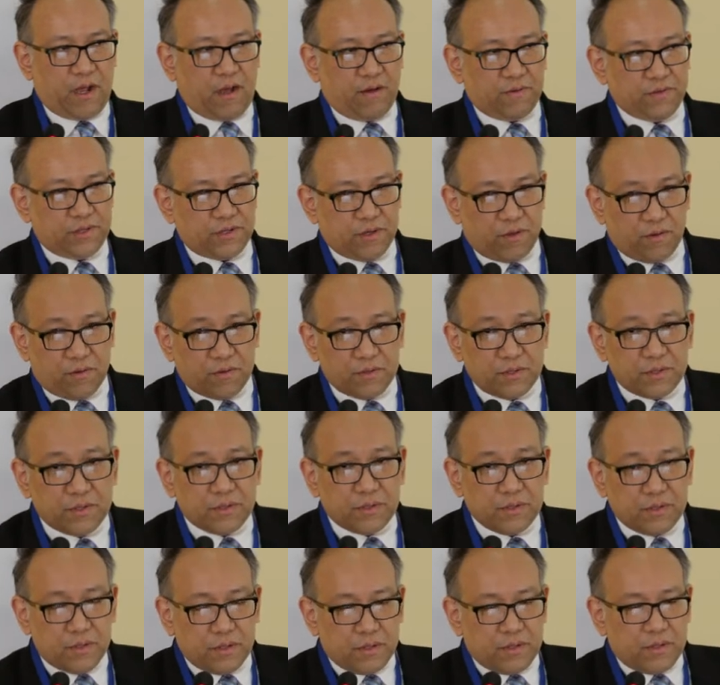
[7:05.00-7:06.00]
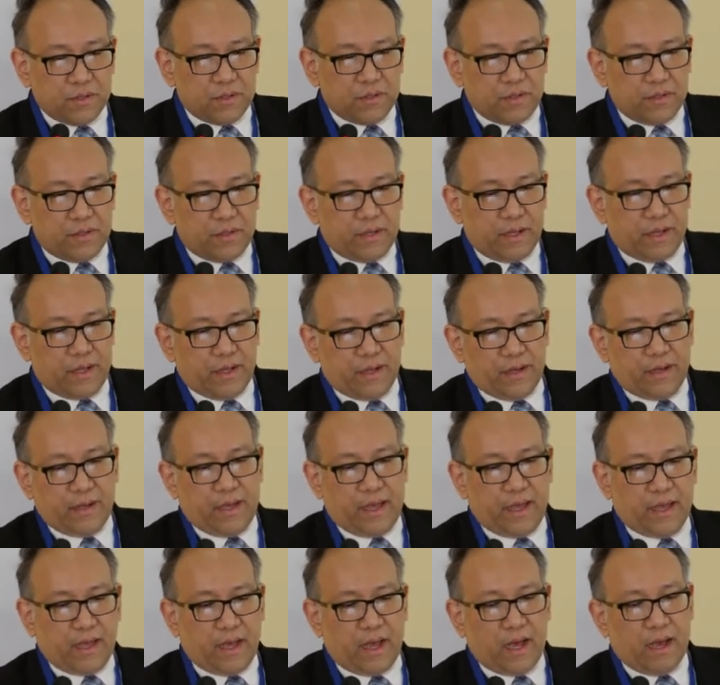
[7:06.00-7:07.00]
households
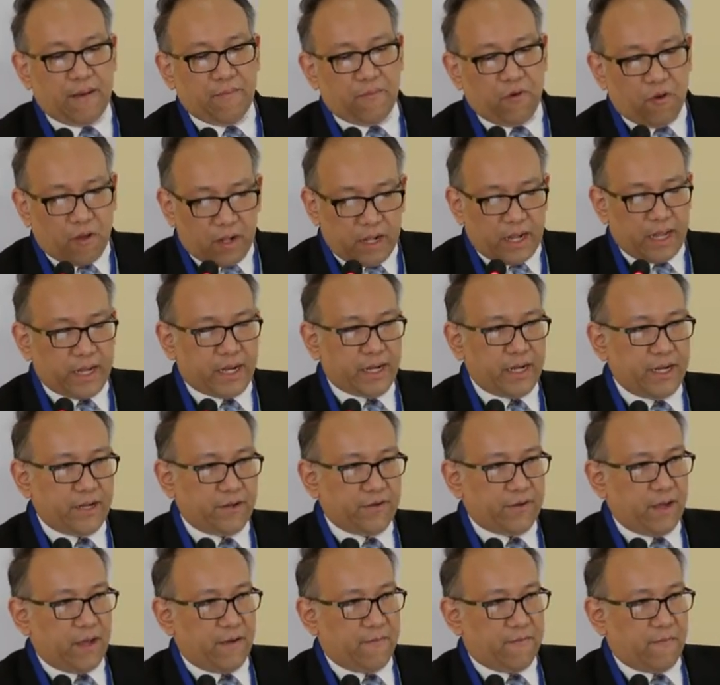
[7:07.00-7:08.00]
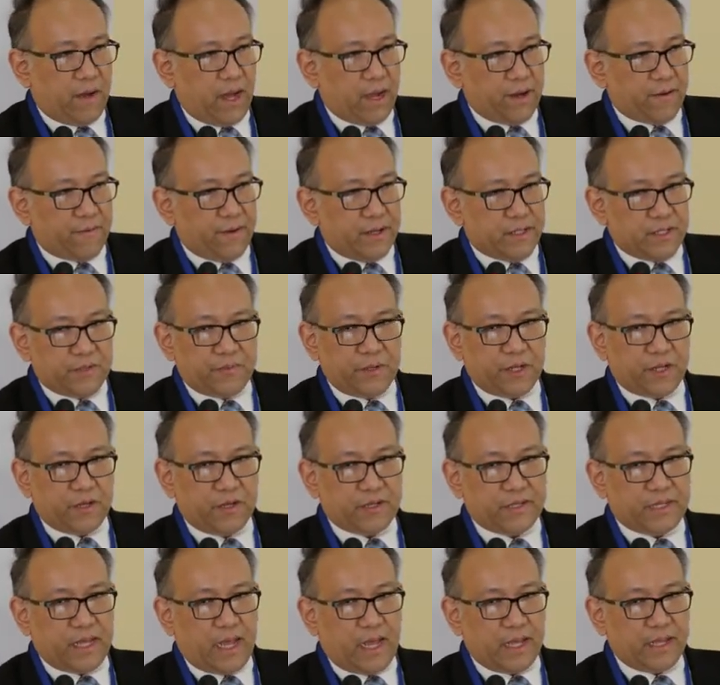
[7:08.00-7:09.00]
are more likely to have migrants
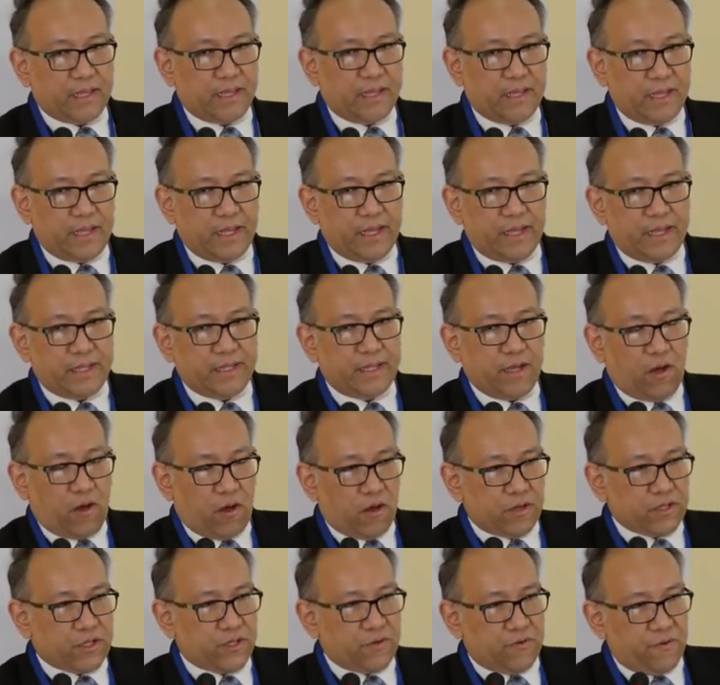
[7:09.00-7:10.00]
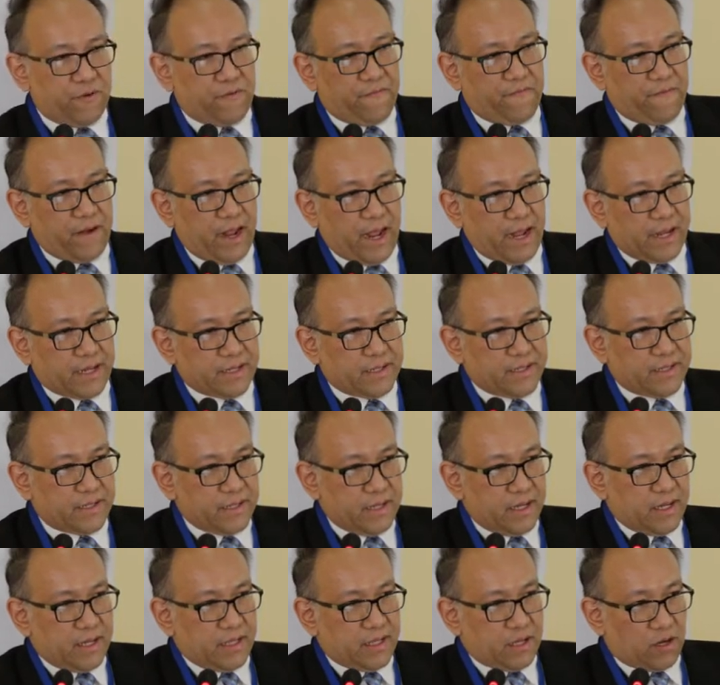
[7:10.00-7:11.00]
because it also reflects
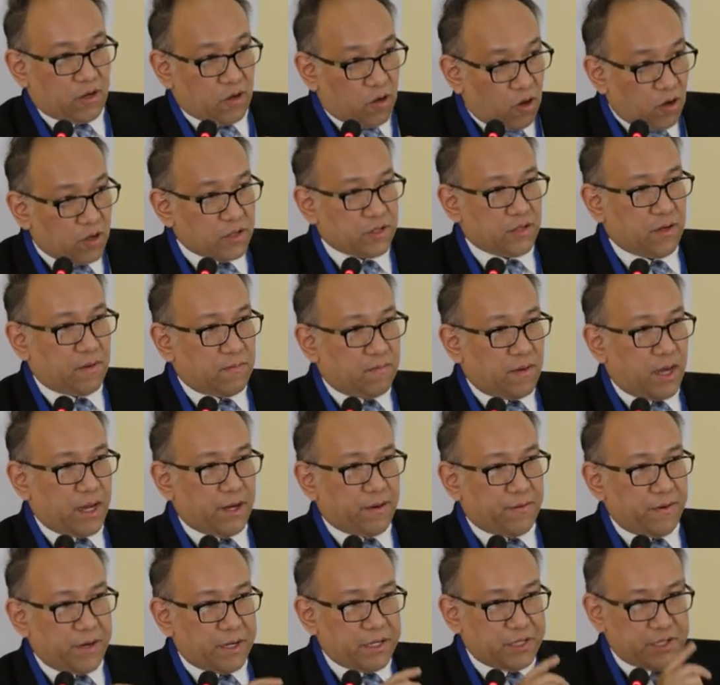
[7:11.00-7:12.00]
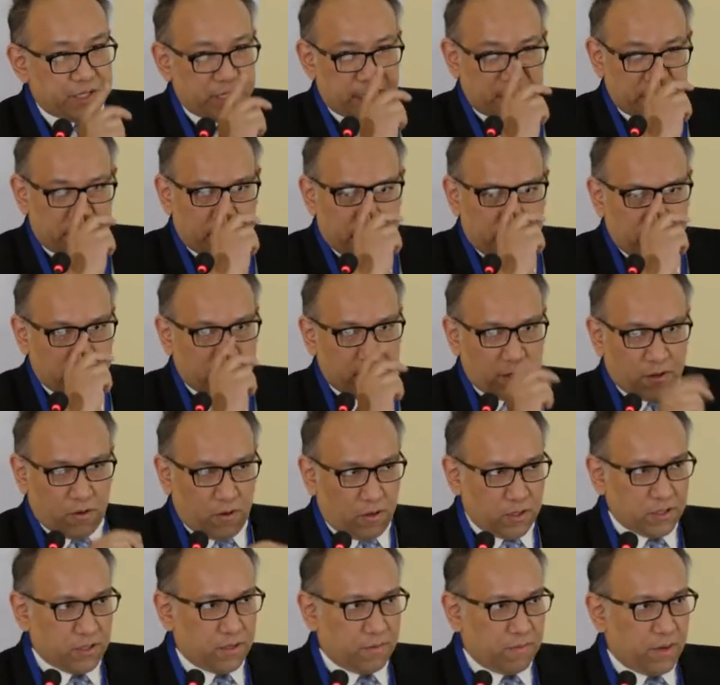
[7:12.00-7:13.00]
the cost of migration. So the
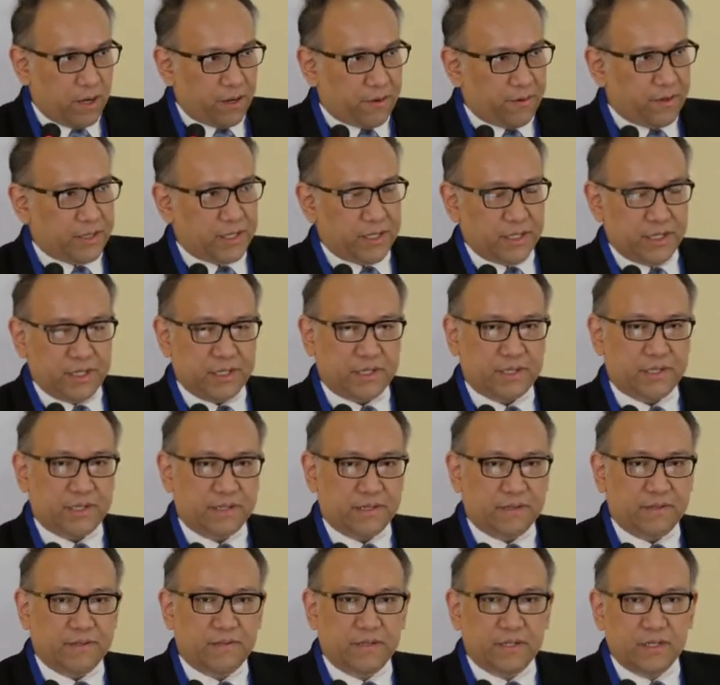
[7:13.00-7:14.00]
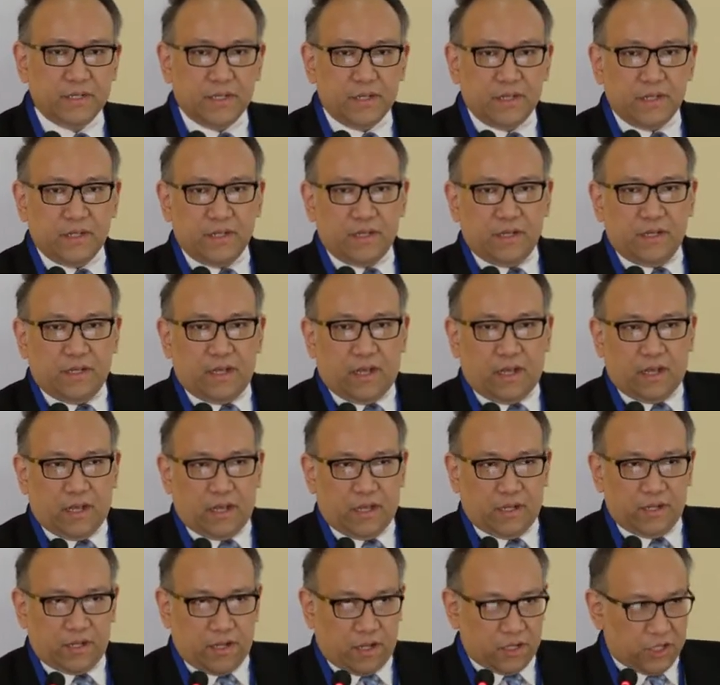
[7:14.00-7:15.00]
cost of migration is still
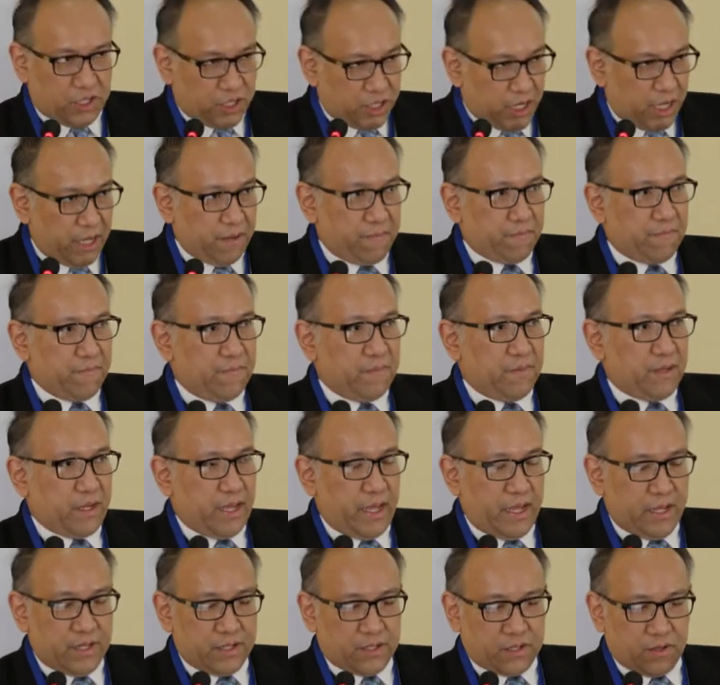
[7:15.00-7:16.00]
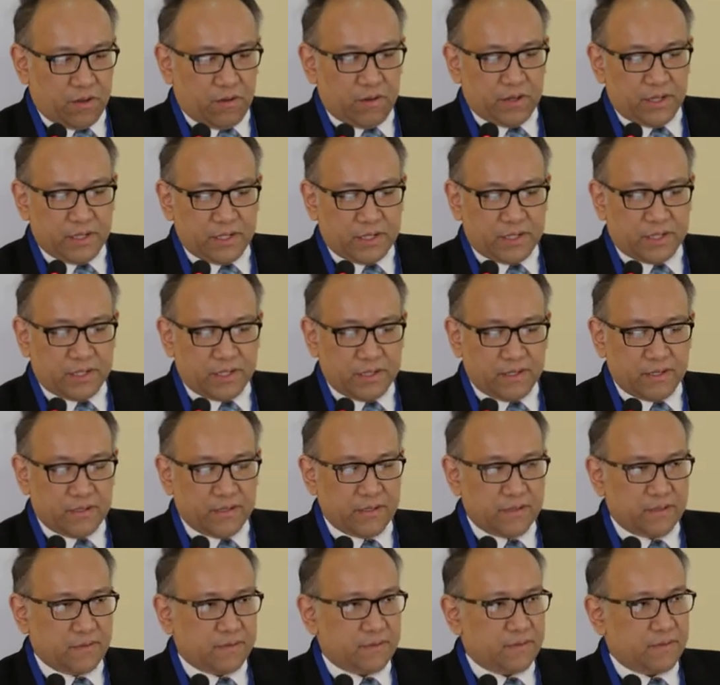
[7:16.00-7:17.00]
not cheap, and so it
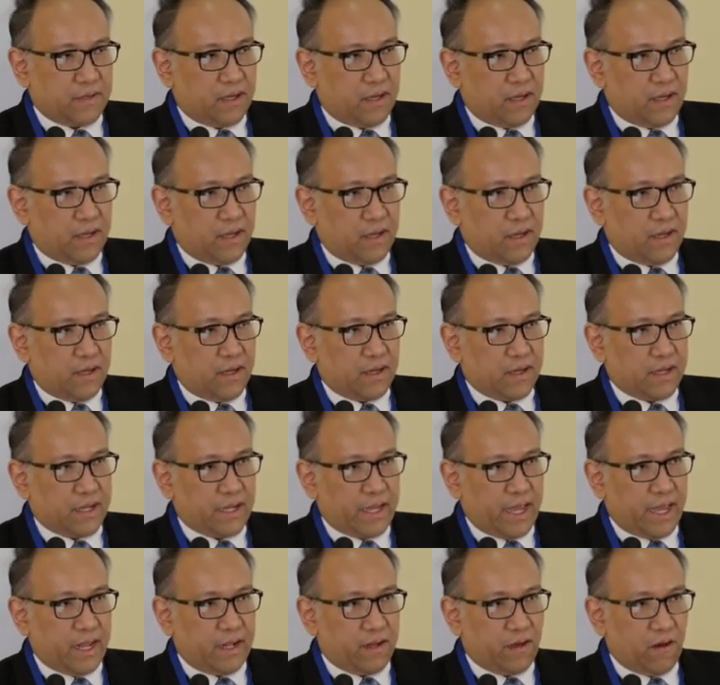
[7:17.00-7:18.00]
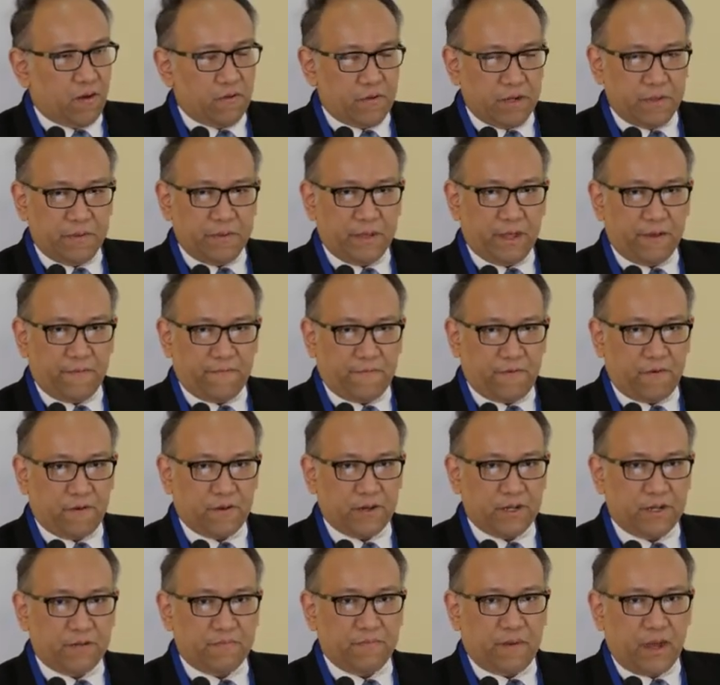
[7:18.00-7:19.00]
still can only be
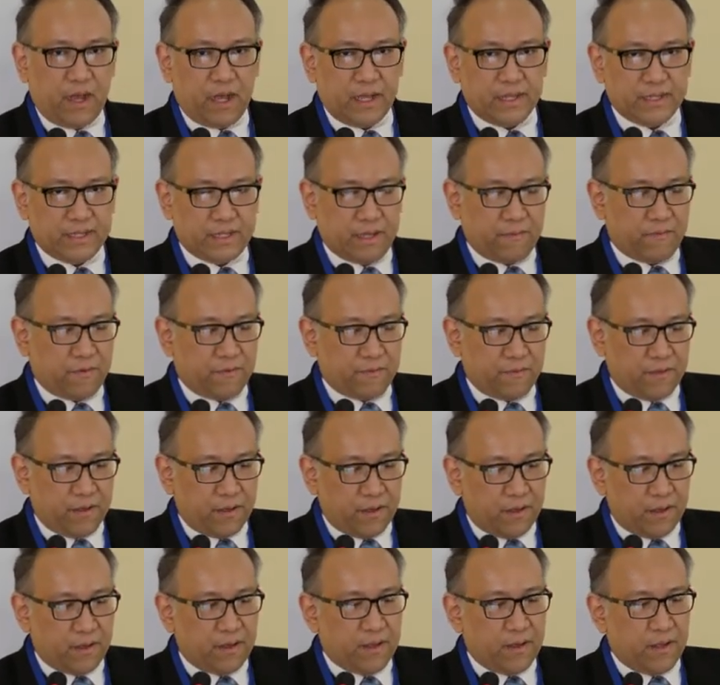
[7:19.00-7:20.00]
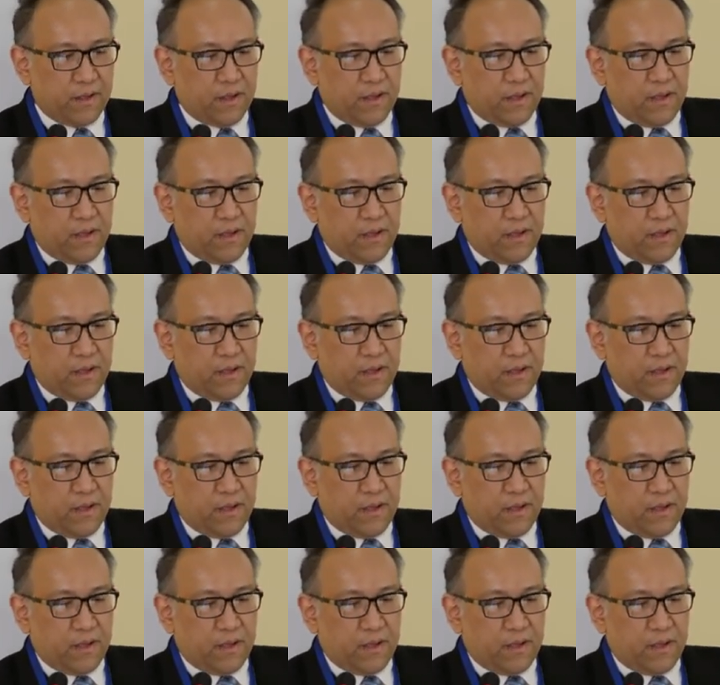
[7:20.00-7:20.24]
afforded by some of the